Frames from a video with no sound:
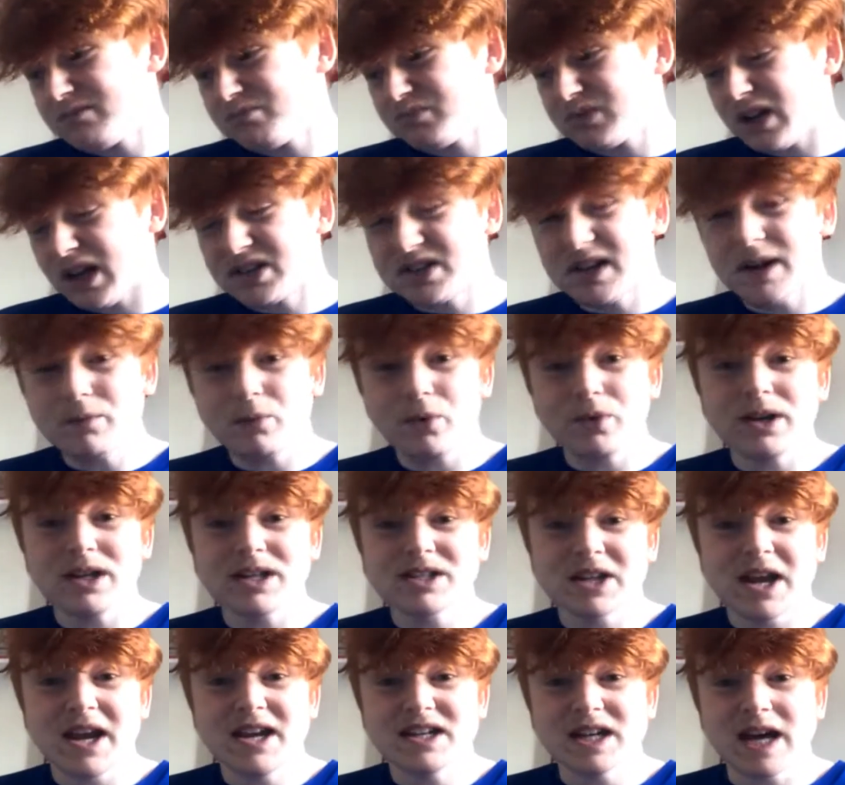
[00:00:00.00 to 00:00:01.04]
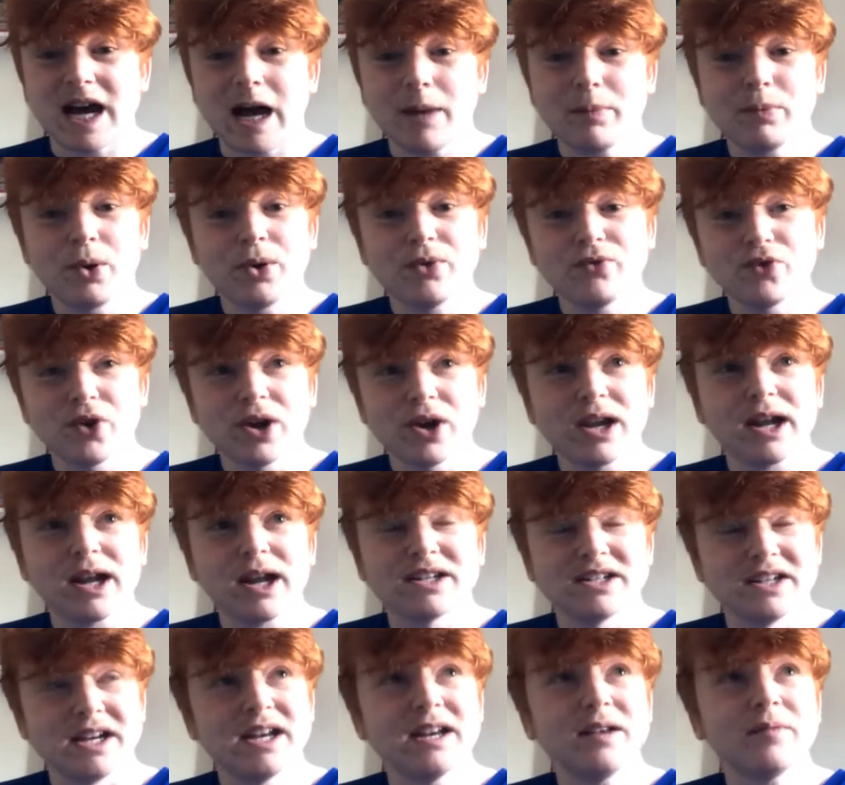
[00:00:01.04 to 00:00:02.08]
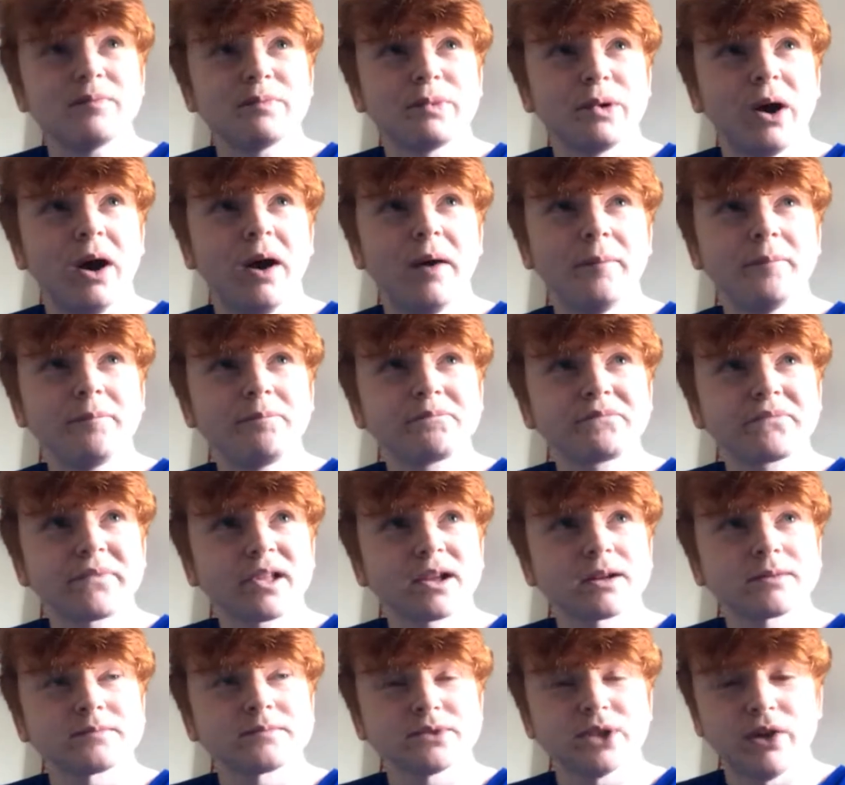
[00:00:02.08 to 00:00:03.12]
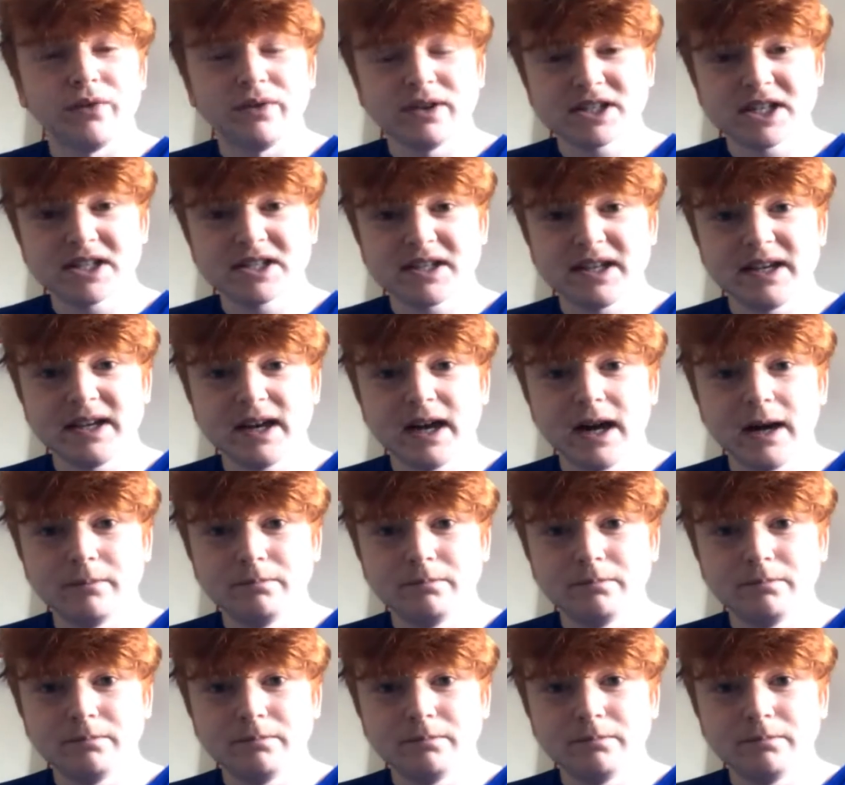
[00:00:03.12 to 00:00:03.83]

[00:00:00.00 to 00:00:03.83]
I didn't want this day to happen, really. I didn't. But, this is the